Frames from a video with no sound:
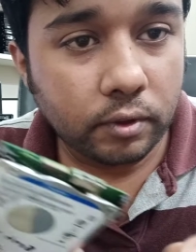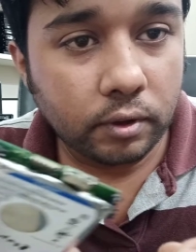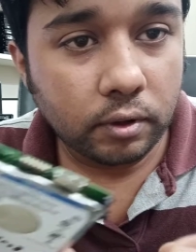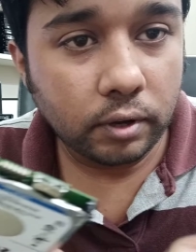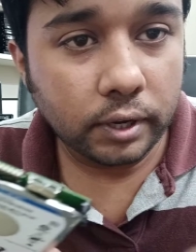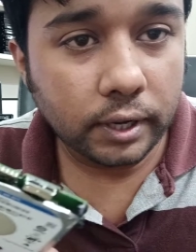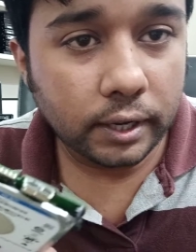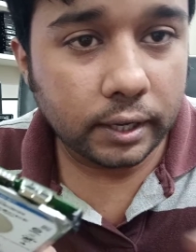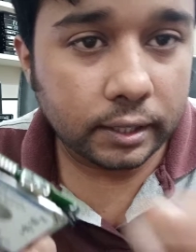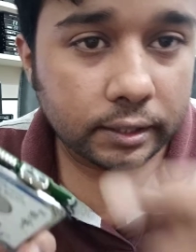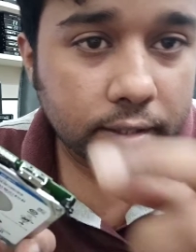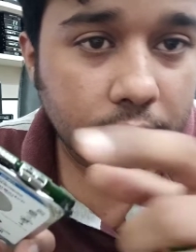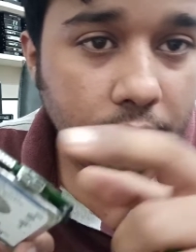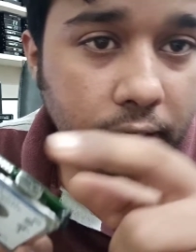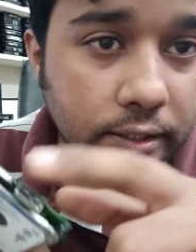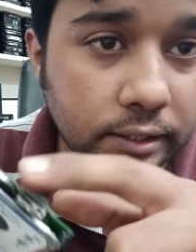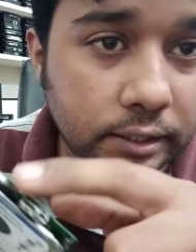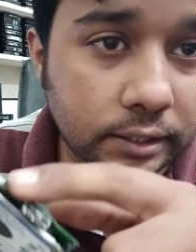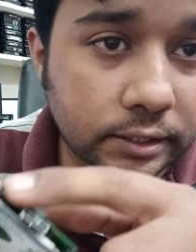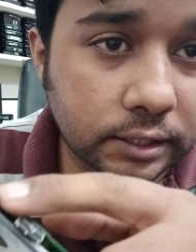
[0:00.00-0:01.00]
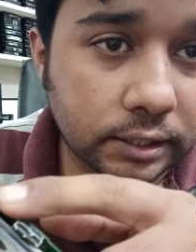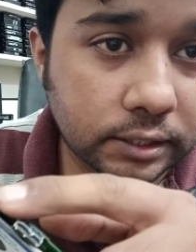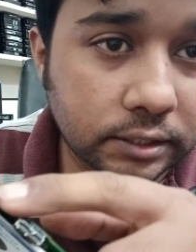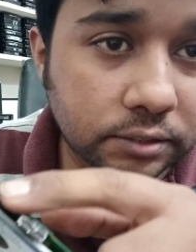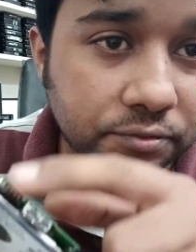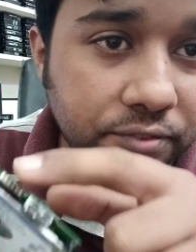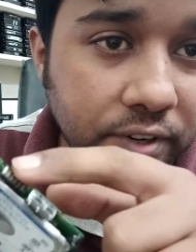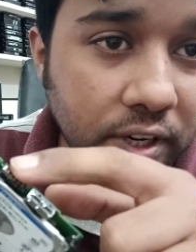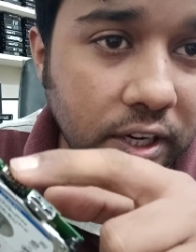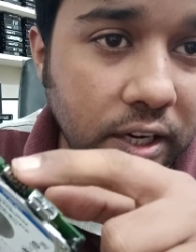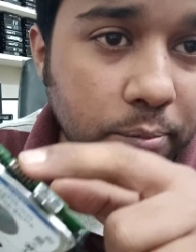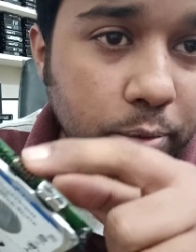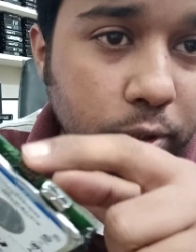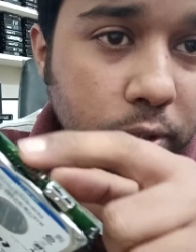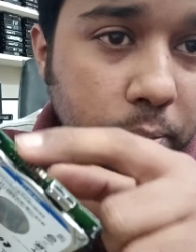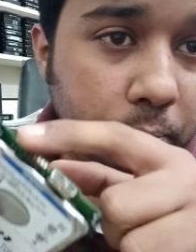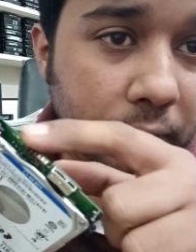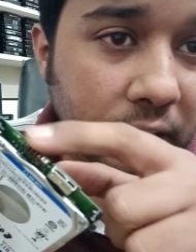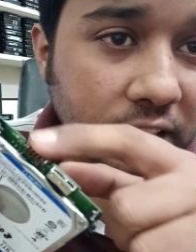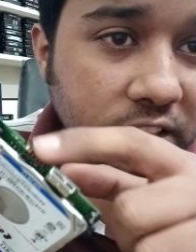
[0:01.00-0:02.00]
okay the, this is filled up
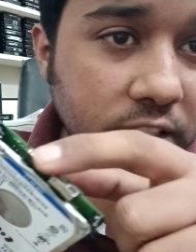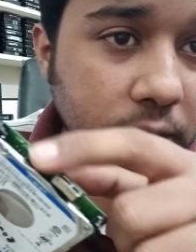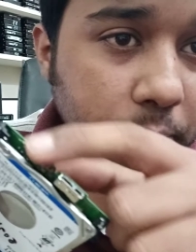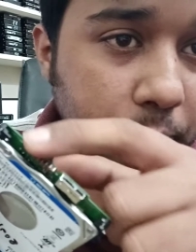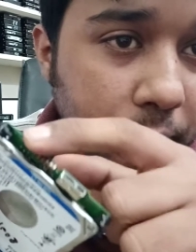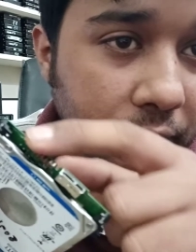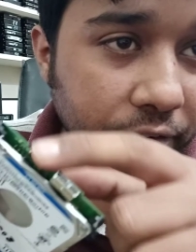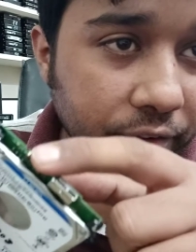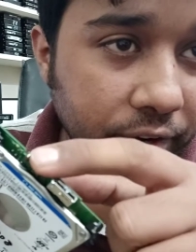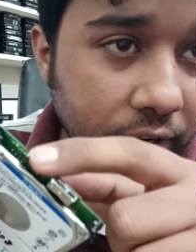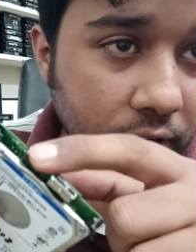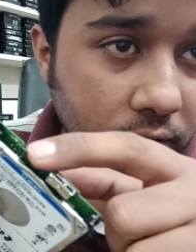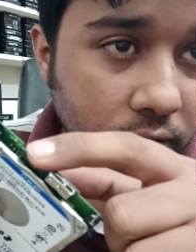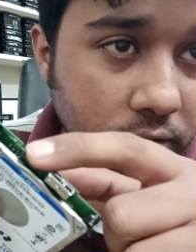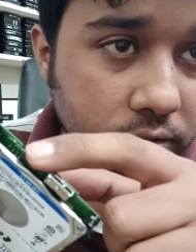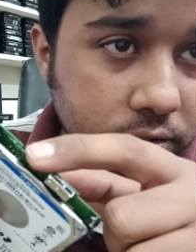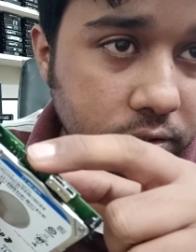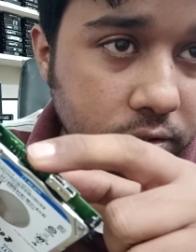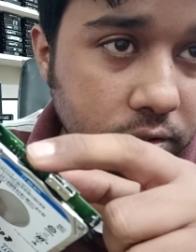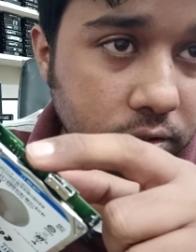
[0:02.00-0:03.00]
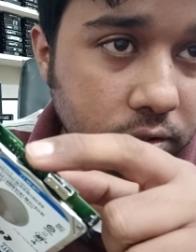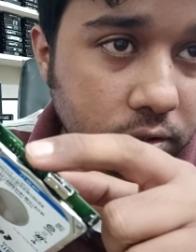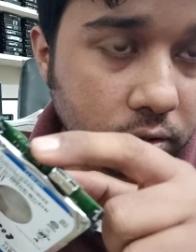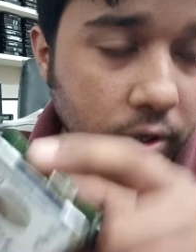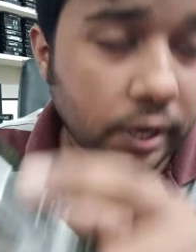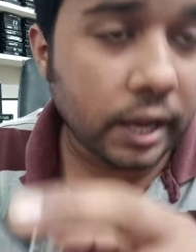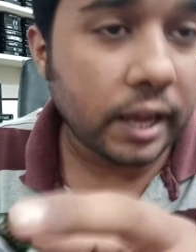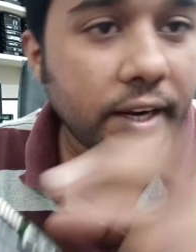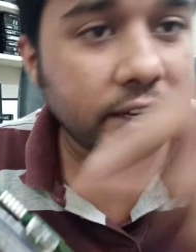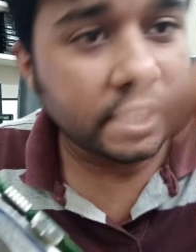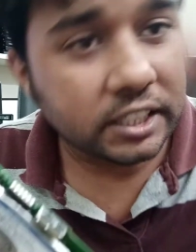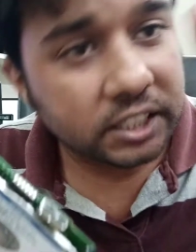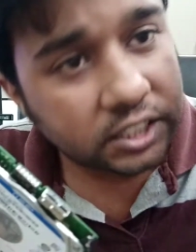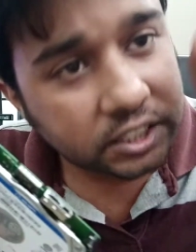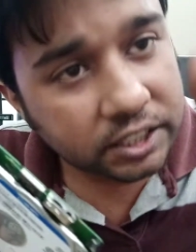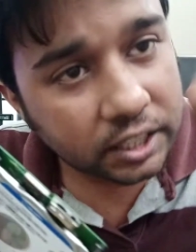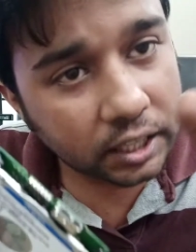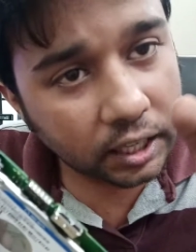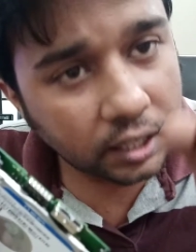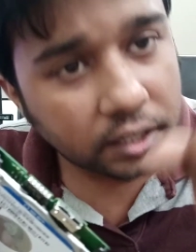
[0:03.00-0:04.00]
with plastic materials okay it is
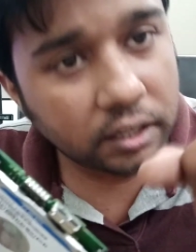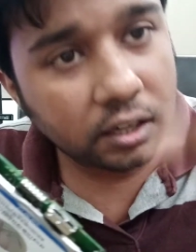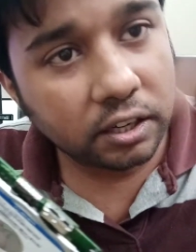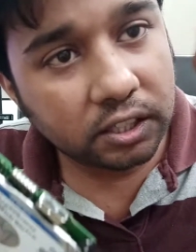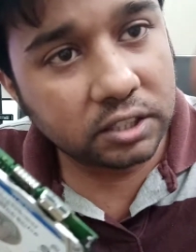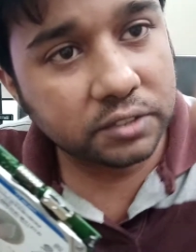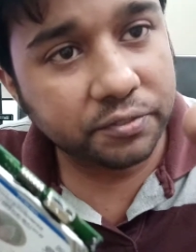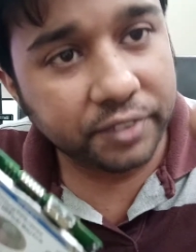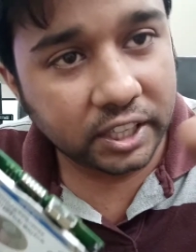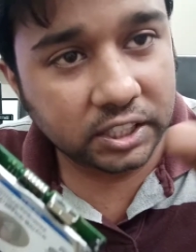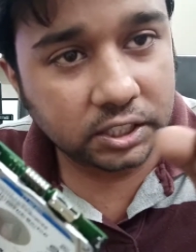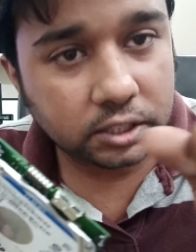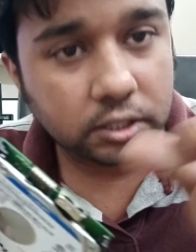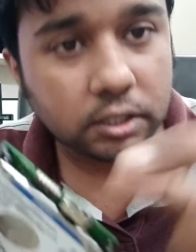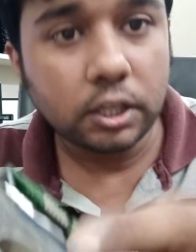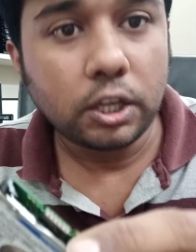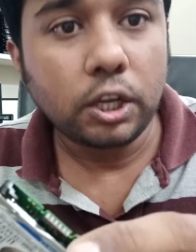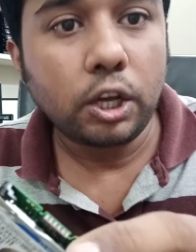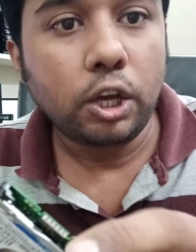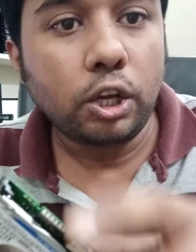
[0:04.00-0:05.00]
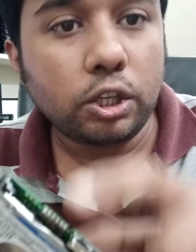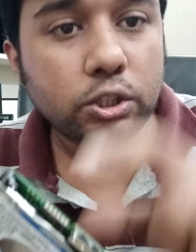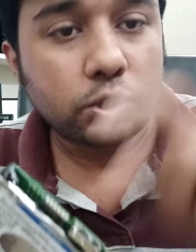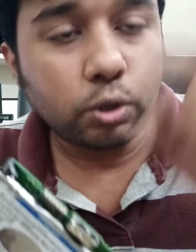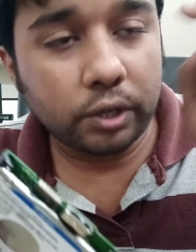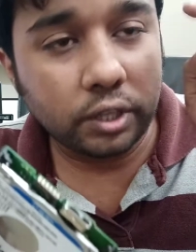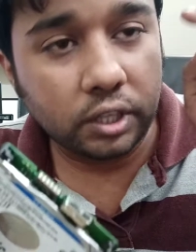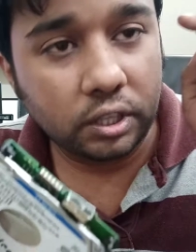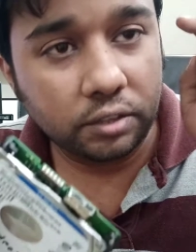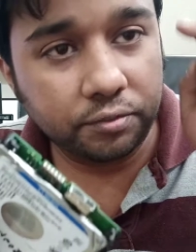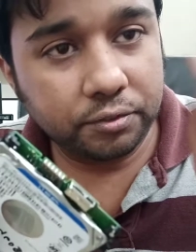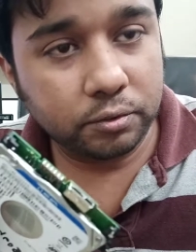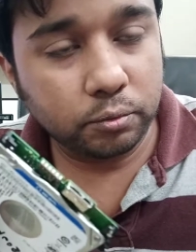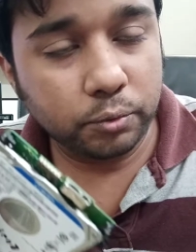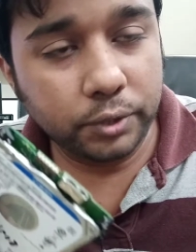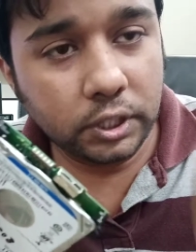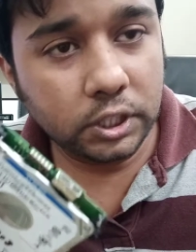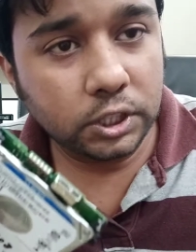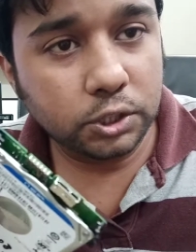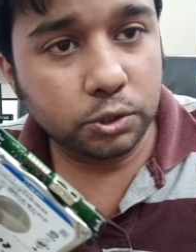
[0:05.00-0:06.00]
sealed it is fixed so if
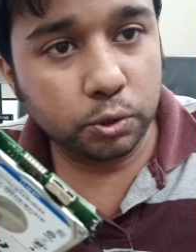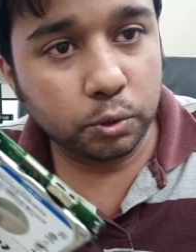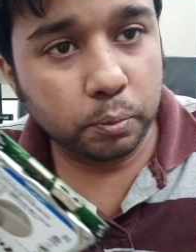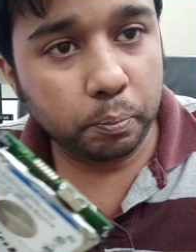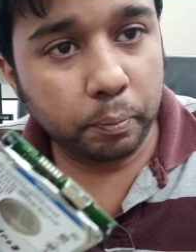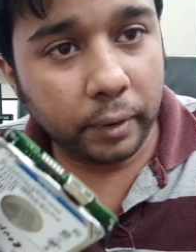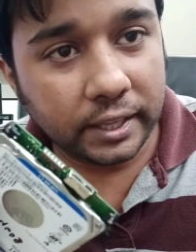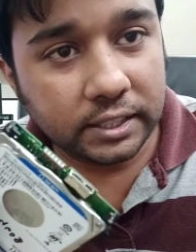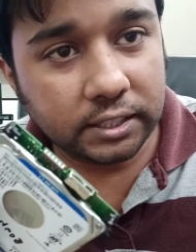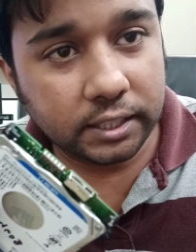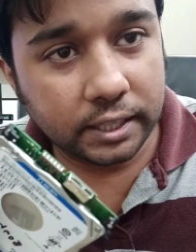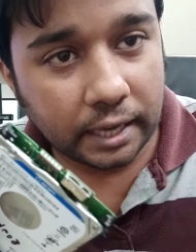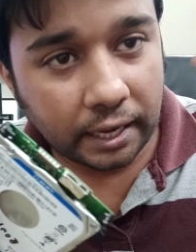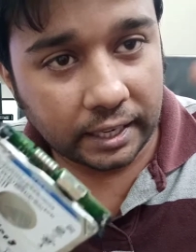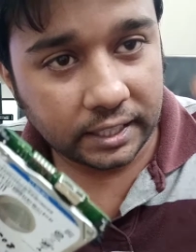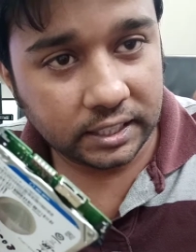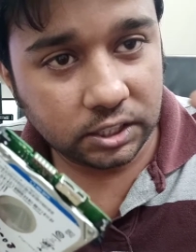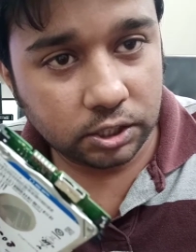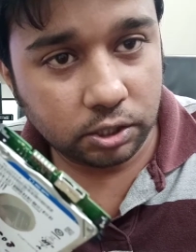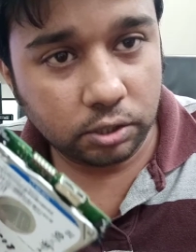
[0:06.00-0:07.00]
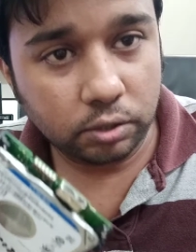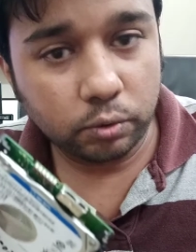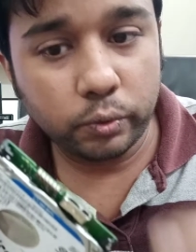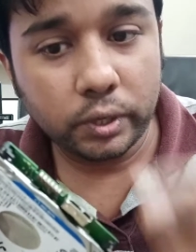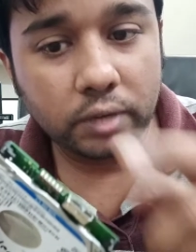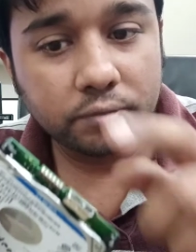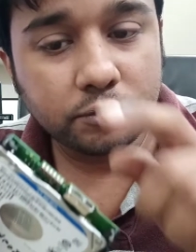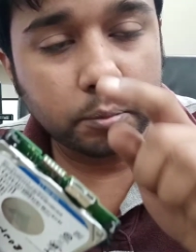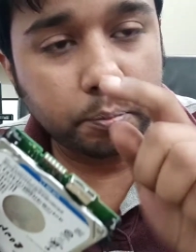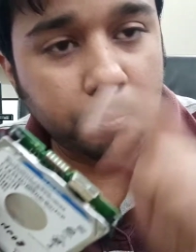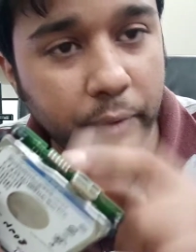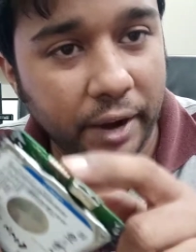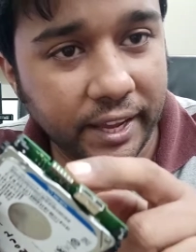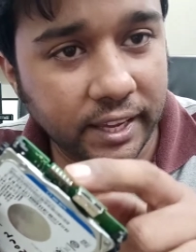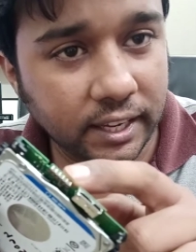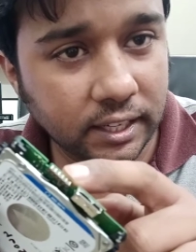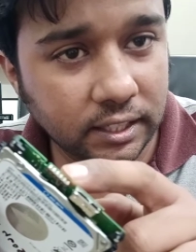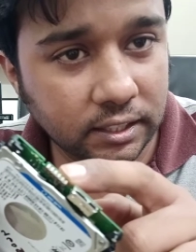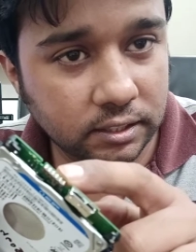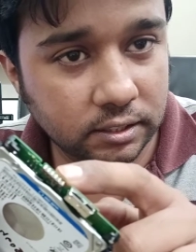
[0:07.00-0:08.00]
we need to place the connector we have to break
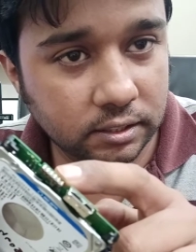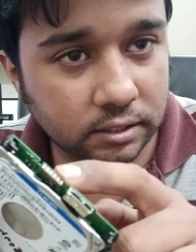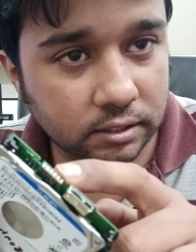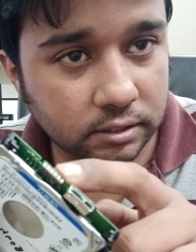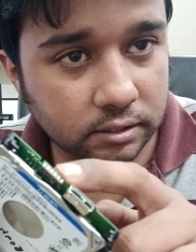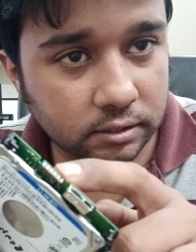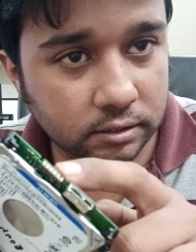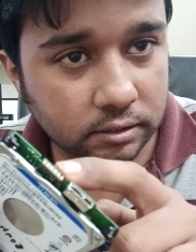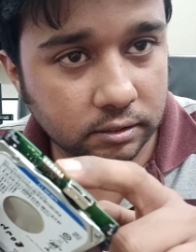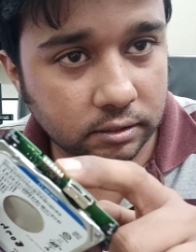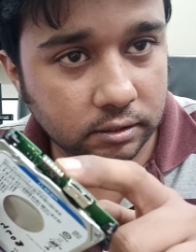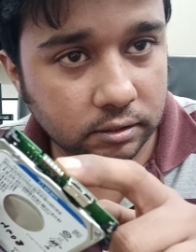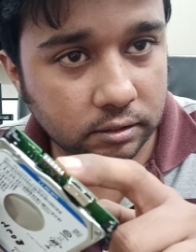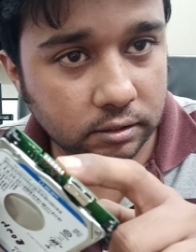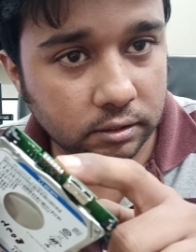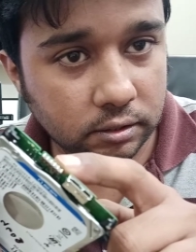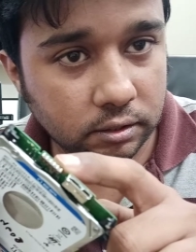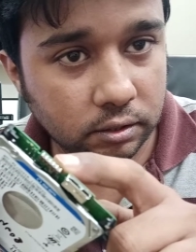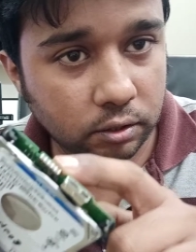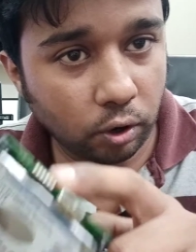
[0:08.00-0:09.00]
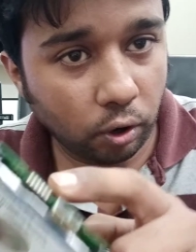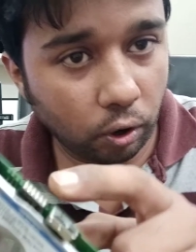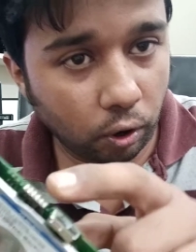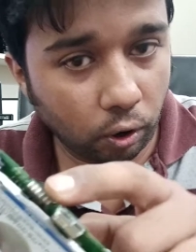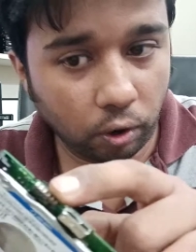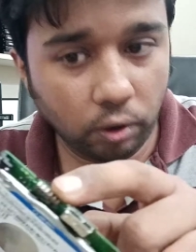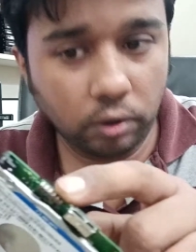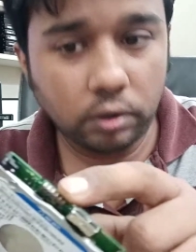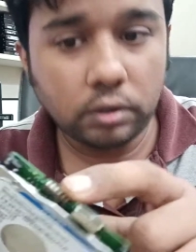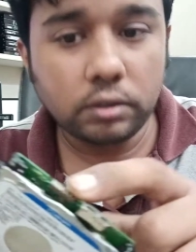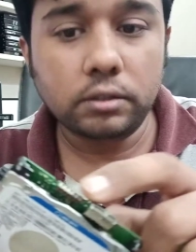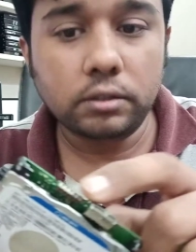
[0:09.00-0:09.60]
it or